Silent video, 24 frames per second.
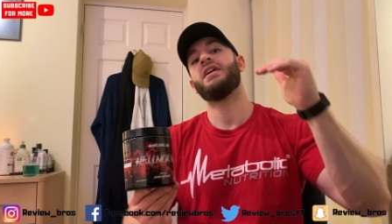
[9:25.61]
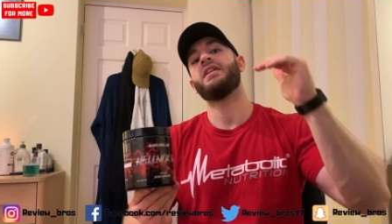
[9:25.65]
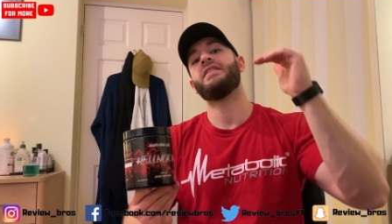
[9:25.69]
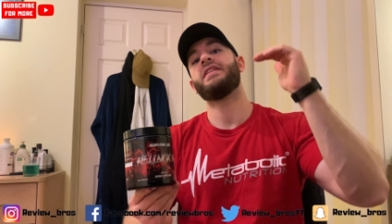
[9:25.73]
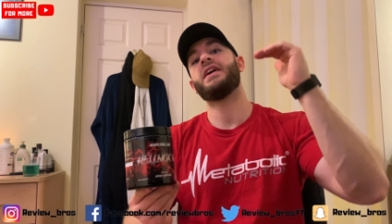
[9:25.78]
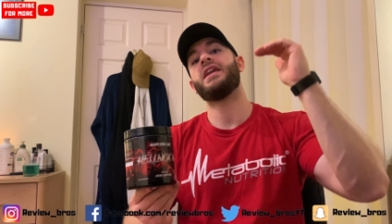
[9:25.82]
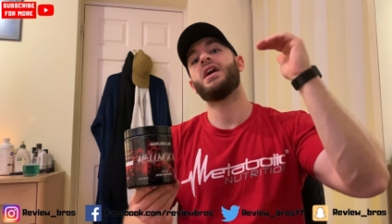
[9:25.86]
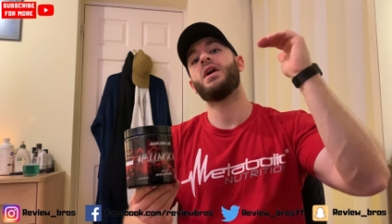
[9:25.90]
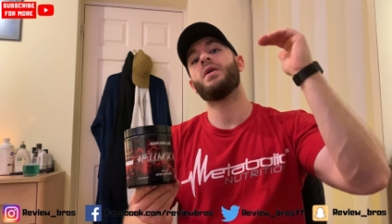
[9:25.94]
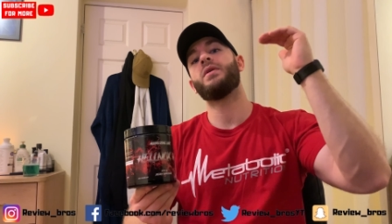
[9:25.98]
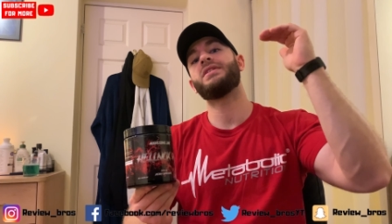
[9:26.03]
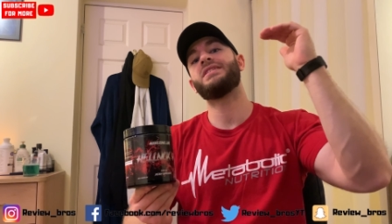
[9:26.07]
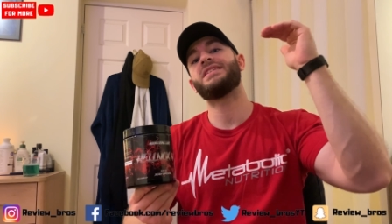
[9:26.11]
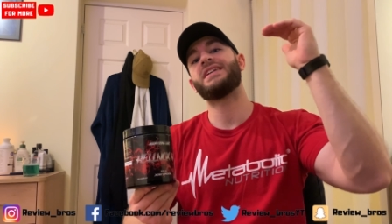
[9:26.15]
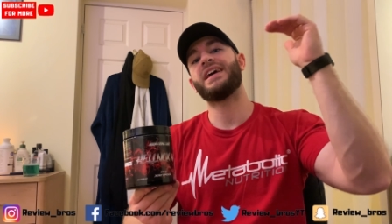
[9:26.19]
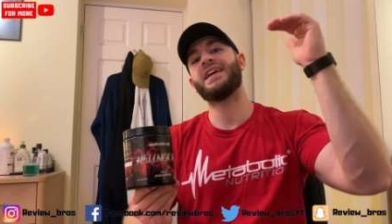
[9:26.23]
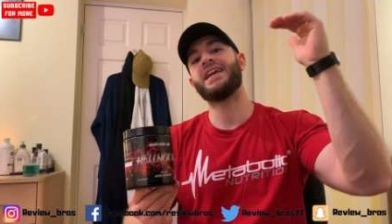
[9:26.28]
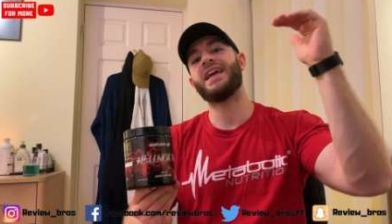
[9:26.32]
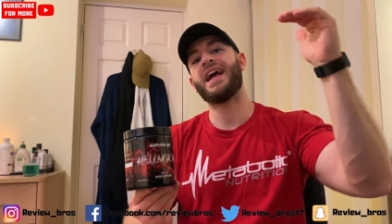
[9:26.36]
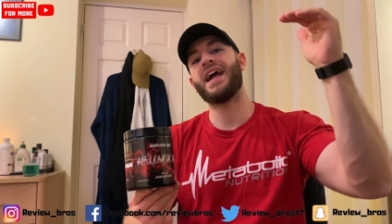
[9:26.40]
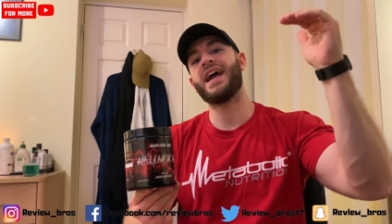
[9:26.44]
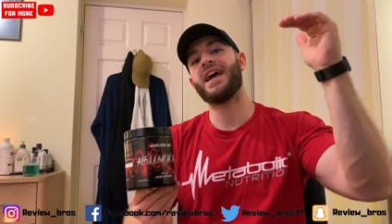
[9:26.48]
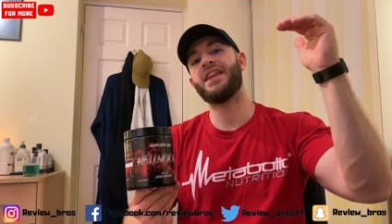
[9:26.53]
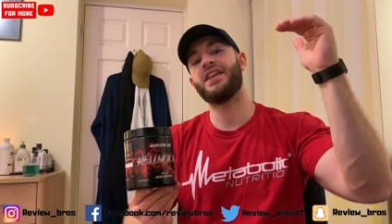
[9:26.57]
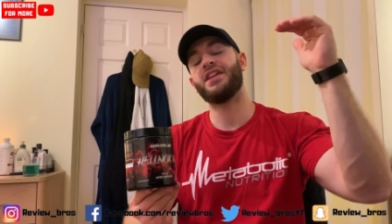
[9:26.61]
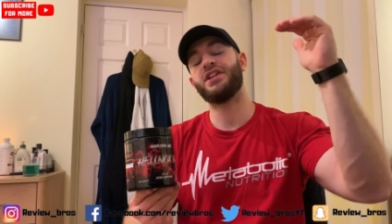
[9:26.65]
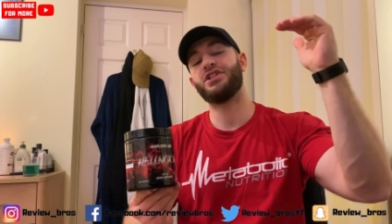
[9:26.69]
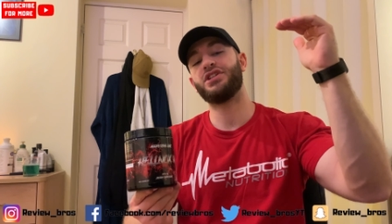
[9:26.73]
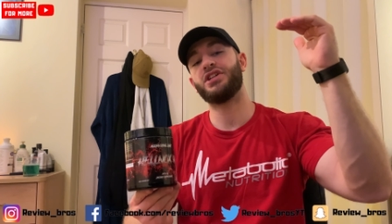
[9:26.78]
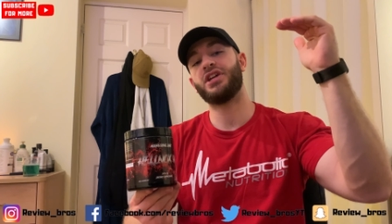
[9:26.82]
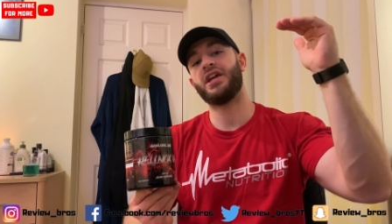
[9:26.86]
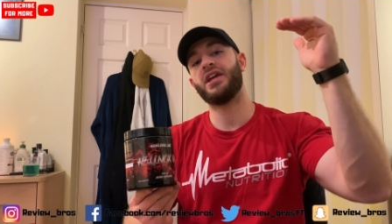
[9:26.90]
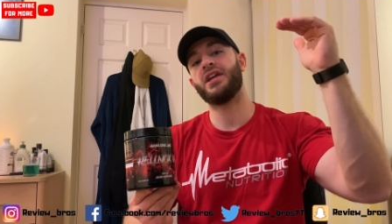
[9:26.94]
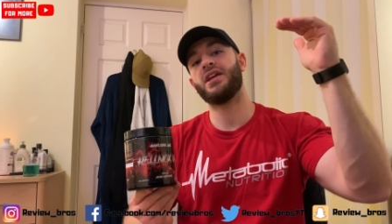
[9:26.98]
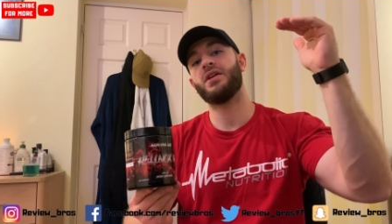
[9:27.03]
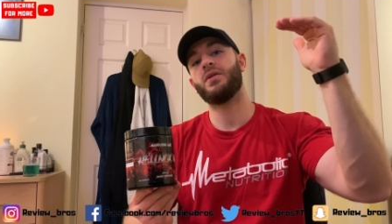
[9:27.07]
Then I would say
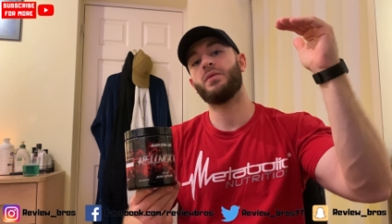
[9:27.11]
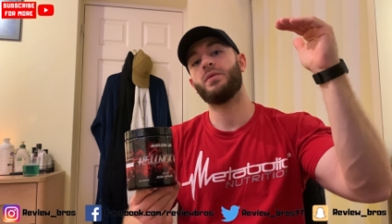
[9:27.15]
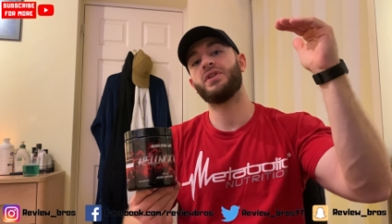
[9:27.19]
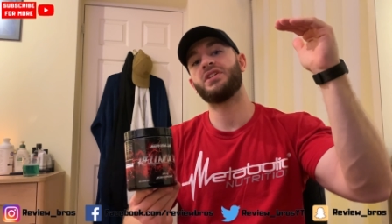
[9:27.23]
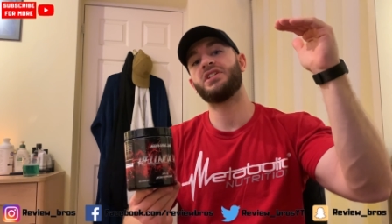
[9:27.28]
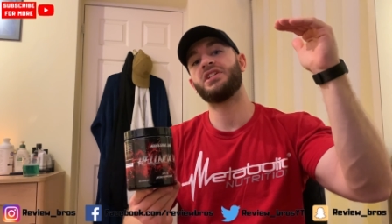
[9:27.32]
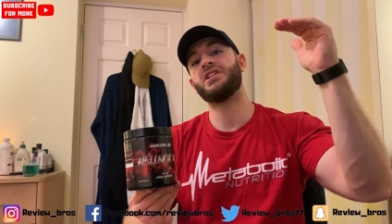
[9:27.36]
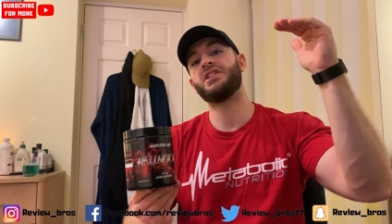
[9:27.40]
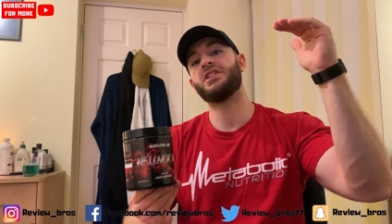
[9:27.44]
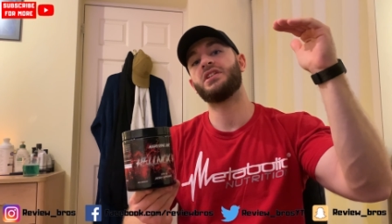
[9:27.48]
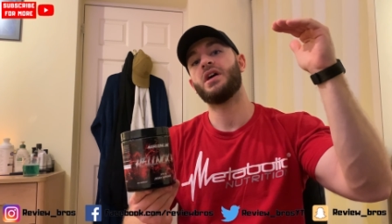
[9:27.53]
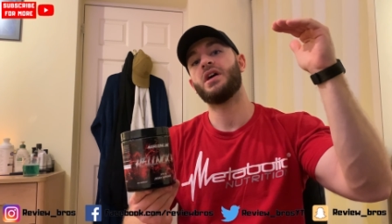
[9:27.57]
energy, which is